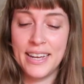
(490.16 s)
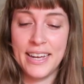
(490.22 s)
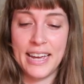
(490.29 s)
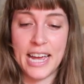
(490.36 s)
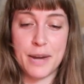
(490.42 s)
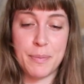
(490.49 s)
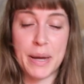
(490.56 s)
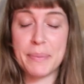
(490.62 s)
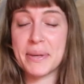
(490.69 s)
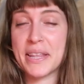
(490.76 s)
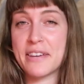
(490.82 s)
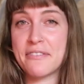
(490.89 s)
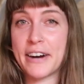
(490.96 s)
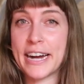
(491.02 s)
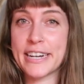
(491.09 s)
And maybe they
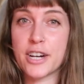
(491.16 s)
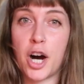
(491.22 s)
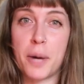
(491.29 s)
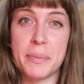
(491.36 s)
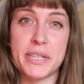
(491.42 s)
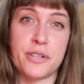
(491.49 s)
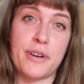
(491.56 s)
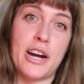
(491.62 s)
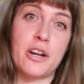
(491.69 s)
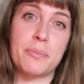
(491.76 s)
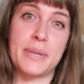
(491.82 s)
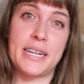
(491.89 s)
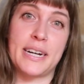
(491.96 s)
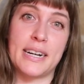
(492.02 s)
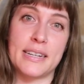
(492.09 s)
find common ground
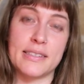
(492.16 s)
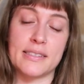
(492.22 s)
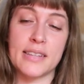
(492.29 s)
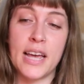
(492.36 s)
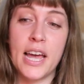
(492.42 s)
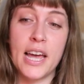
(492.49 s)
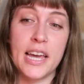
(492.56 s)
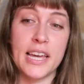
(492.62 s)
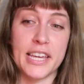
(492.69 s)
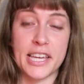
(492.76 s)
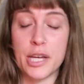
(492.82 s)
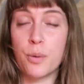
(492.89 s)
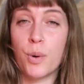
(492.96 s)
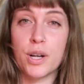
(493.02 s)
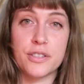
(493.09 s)
because he
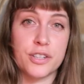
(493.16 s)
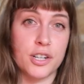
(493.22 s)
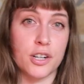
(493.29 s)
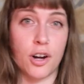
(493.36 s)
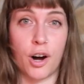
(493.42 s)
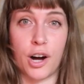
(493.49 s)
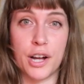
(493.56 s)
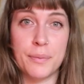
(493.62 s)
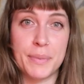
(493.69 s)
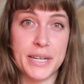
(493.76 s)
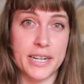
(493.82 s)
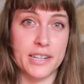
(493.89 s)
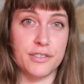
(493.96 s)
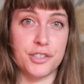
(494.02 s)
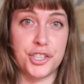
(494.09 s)
wants her gone
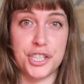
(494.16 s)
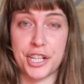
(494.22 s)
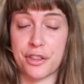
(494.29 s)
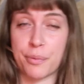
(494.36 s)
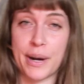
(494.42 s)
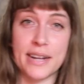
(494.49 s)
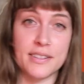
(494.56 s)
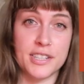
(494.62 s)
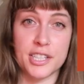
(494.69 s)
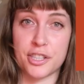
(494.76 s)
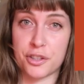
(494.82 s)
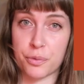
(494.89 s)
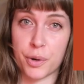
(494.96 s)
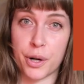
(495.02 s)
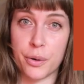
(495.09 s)
because she threatens his
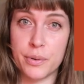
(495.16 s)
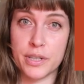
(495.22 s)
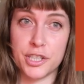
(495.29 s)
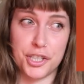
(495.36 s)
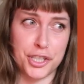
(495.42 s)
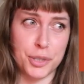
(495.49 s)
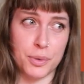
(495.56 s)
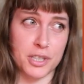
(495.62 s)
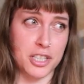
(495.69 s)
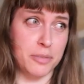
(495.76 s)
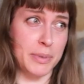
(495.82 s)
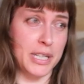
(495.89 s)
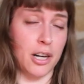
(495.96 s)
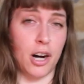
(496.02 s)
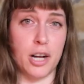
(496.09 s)
throne and she wants to
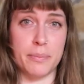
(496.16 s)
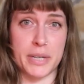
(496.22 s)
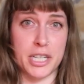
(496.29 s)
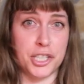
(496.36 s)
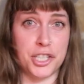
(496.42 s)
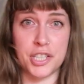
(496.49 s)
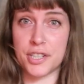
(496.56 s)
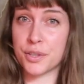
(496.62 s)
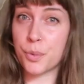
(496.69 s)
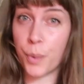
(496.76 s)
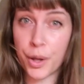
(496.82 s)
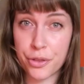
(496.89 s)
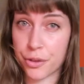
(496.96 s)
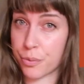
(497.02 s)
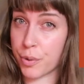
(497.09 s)
be gone because she doesn't
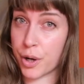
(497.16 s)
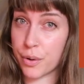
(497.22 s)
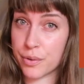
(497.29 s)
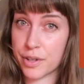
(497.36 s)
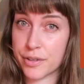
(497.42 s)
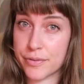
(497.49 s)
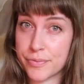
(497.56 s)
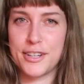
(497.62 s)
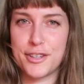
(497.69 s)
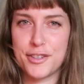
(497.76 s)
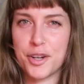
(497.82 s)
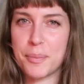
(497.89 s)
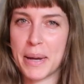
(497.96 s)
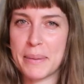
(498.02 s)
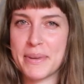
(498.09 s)
want the throne.
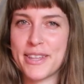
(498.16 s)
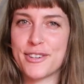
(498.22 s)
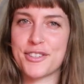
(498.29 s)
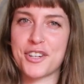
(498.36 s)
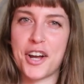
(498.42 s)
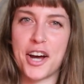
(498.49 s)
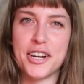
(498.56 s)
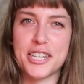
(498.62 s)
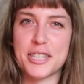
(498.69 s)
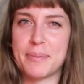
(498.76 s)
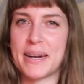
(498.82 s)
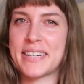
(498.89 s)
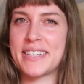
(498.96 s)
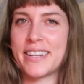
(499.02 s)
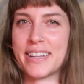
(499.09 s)
So maybe there's an
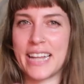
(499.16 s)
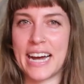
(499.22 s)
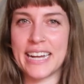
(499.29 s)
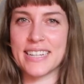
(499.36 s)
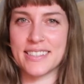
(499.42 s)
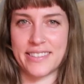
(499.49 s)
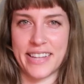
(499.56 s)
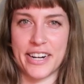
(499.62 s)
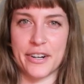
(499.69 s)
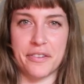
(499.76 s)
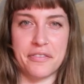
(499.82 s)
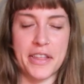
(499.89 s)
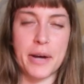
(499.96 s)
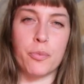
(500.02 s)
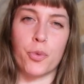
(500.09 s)
unexpected alliance there
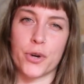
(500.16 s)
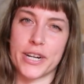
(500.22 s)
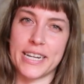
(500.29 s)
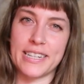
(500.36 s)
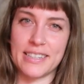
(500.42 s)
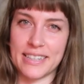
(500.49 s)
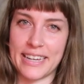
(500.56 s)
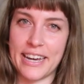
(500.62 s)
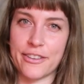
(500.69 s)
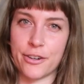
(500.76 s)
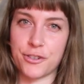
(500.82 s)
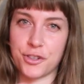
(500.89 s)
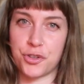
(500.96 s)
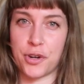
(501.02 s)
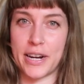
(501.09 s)
of them working together
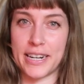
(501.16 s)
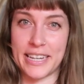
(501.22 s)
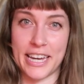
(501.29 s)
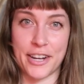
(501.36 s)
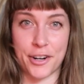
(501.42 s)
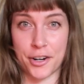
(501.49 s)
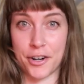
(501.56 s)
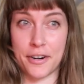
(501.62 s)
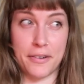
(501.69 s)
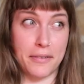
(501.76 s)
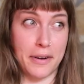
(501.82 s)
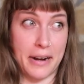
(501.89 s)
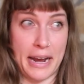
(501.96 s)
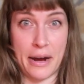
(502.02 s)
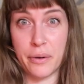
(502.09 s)
to try to get her
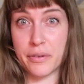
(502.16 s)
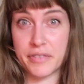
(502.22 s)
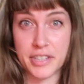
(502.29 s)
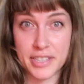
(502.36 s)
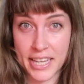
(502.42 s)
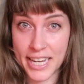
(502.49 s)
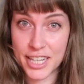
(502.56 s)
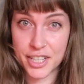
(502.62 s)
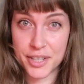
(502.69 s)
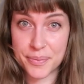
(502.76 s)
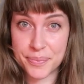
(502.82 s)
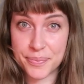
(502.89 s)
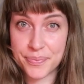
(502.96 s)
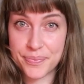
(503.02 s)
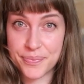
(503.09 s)
out of this kingdom.
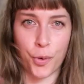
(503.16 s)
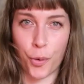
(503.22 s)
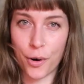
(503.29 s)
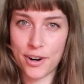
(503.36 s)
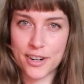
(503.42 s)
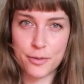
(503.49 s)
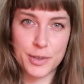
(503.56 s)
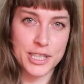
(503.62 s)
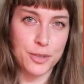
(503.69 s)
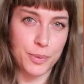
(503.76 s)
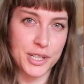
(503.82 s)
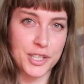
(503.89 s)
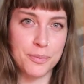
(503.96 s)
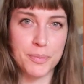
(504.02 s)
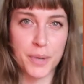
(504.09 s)
Or if we
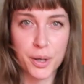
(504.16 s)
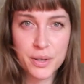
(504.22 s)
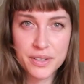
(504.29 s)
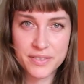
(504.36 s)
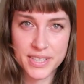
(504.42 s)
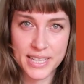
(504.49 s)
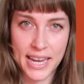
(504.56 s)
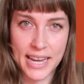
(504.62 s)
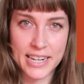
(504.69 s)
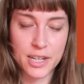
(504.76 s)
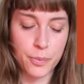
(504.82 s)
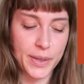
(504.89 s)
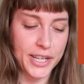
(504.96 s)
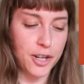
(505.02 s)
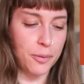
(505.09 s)
switch motives again and
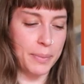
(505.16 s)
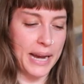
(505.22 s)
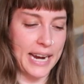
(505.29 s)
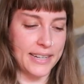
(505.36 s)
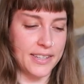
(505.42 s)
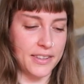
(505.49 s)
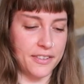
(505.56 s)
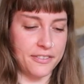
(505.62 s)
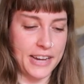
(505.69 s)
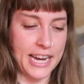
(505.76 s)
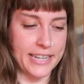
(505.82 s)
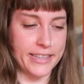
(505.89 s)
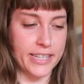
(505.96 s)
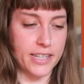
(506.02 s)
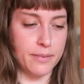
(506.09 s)
we go back to the
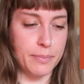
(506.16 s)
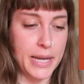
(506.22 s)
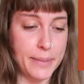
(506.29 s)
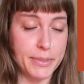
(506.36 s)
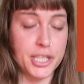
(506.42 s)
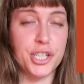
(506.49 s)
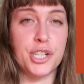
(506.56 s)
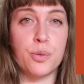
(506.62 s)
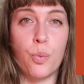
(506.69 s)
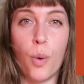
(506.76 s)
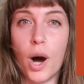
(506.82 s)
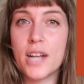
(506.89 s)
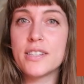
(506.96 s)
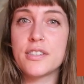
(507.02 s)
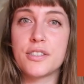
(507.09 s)
fact that maybe she
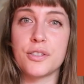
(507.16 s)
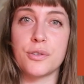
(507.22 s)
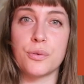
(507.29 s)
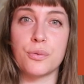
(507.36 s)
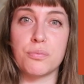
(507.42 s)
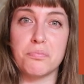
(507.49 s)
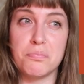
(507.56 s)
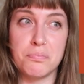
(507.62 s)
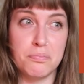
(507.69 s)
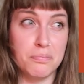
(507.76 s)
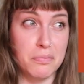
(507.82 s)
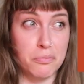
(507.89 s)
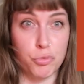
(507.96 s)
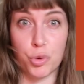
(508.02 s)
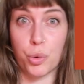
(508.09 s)
wants to
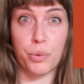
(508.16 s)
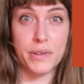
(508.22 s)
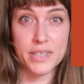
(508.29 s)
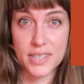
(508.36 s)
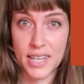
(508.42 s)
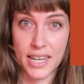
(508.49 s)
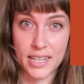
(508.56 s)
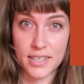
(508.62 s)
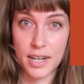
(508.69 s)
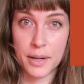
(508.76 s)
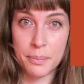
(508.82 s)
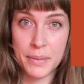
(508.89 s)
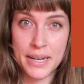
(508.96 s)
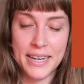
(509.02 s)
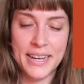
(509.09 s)
rule this
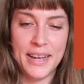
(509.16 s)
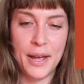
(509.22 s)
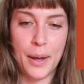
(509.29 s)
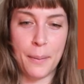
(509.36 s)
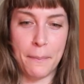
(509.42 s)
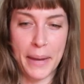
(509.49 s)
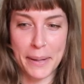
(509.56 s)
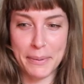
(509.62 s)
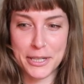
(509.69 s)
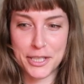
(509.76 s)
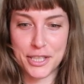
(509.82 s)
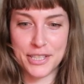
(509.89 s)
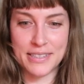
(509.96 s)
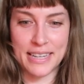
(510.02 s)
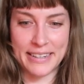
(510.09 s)
kingdom, maybe
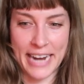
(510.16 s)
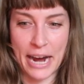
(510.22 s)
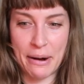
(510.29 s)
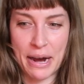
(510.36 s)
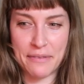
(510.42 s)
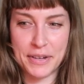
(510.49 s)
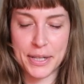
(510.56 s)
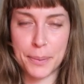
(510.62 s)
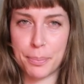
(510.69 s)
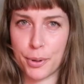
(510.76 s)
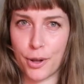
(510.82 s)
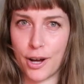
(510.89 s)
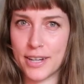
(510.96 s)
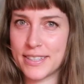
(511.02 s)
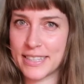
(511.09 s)
she's now having a
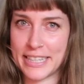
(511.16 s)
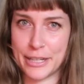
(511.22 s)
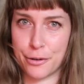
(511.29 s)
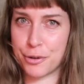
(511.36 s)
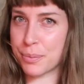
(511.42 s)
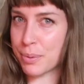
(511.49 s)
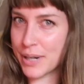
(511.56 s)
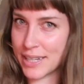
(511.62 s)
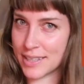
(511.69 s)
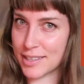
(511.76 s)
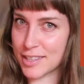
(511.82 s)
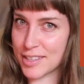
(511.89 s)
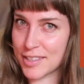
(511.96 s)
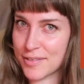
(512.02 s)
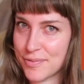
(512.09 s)
plot to kill the
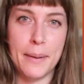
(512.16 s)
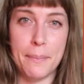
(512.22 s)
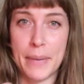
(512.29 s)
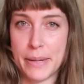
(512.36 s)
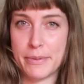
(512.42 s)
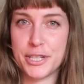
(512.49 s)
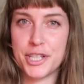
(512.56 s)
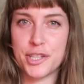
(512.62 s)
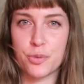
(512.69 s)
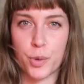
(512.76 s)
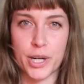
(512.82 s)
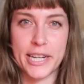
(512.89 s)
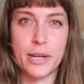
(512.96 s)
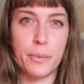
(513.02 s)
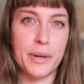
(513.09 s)
prince. Maybe she's
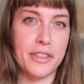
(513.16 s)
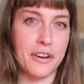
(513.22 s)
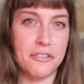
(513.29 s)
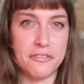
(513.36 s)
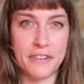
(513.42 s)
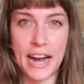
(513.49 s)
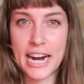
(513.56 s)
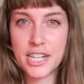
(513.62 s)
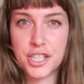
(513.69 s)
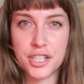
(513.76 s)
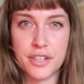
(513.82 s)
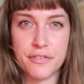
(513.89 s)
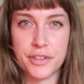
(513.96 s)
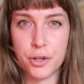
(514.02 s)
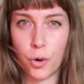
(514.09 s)
working with a faction
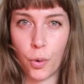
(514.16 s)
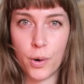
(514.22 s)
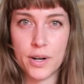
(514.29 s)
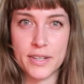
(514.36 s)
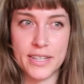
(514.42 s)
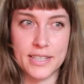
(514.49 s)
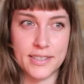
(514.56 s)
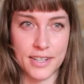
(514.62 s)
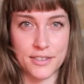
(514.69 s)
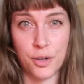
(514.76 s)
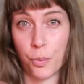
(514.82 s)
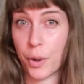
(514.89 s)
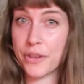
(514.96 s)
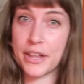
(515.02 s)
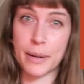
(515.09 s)
of the court that doesn't
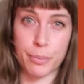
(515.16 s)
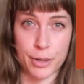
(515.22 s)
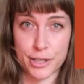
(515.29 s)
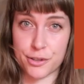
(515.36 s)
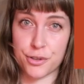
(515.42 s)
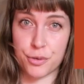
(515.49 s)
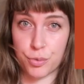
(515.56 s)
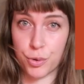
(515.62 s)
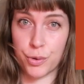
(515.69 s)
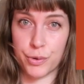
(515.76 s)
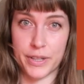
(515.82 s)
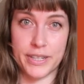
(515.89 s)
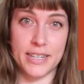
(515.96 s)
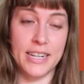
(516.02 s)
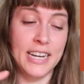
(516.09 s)
want that prince to rule
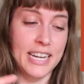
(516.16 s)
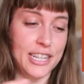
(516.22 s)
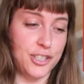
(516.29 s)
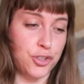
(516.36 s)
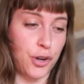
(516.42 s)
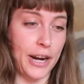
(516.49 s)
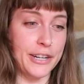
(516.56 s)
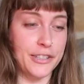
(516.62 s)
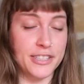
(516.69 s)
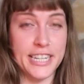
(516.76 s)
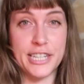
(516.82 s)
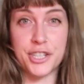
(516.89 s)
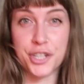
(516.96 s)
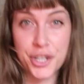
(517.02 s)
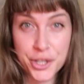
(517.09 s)
and is trying to
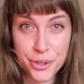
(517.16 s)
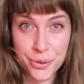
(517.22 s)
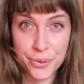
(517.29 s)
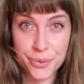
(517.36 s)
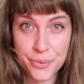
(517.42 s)
stage a coup.